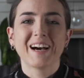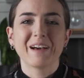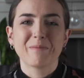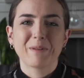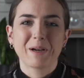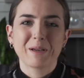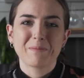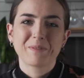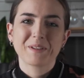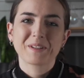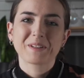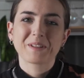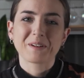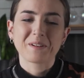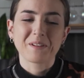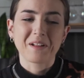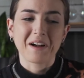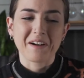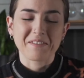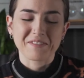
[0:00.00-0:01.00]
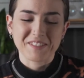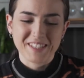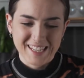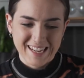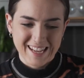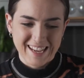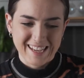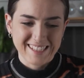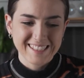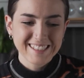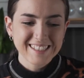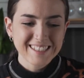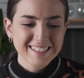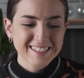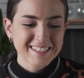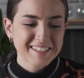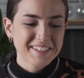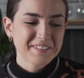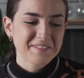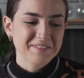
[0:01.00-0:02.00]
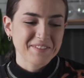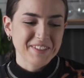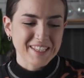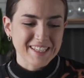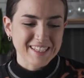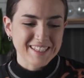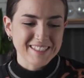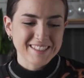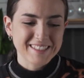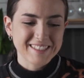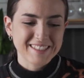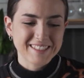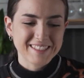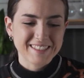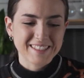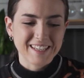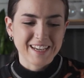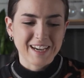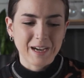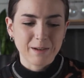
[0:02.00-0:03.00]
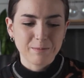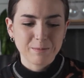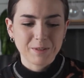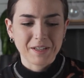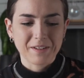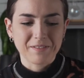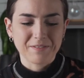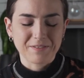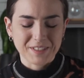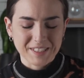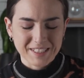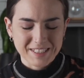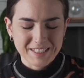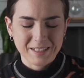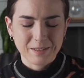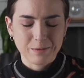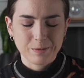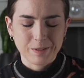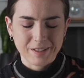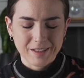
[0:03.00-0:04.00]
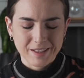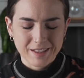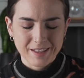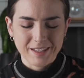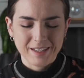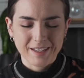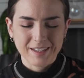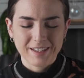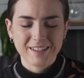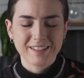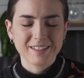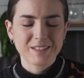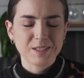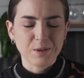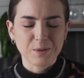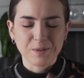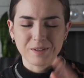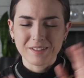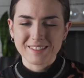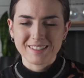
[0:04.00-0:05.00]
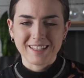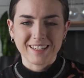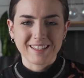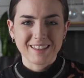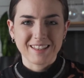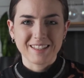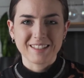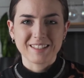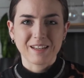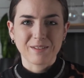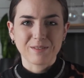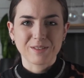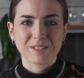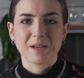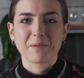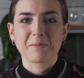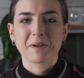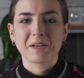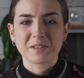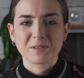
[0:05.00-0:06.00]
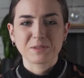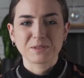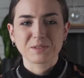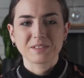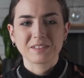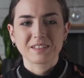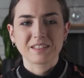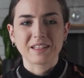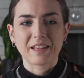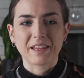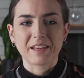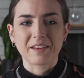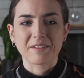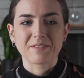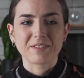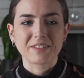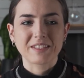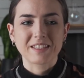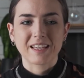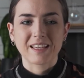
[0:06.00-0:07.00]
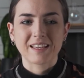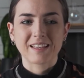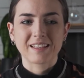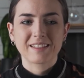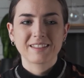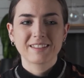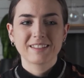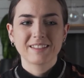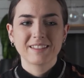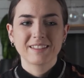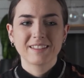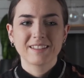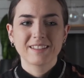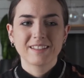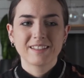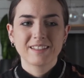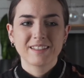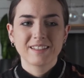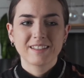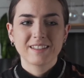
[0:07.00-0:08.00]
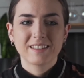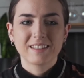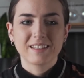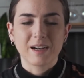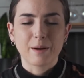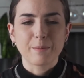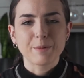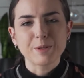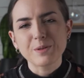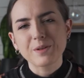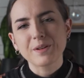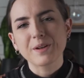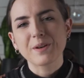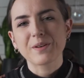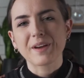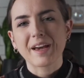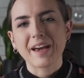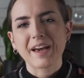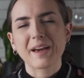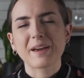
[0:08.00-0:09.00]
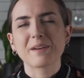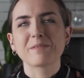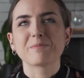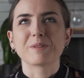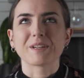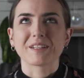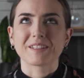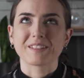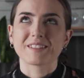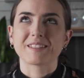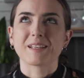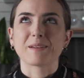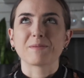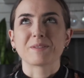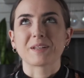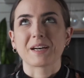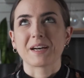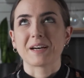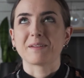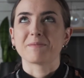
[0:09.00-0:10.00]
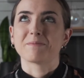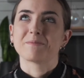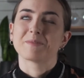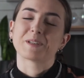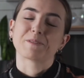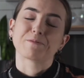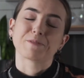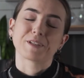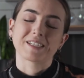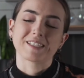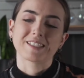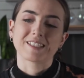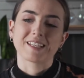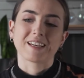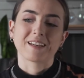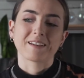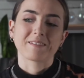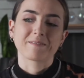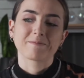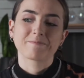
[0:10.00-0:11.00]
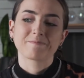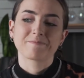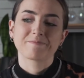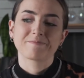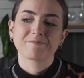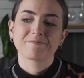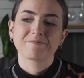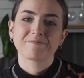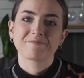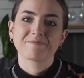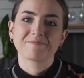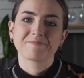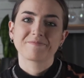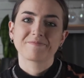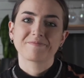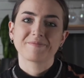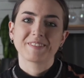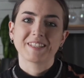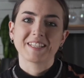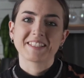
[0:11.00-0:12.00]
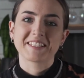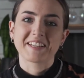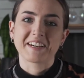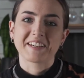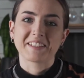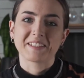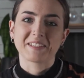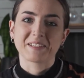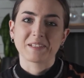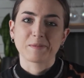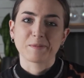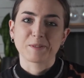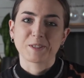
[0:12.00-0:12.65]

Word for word: I might be a little off today because I'm conflicted with, uh, it's always like this every time Angel leaves, like, I'm doing okay, but at the same time, I'm like, dang, he's not here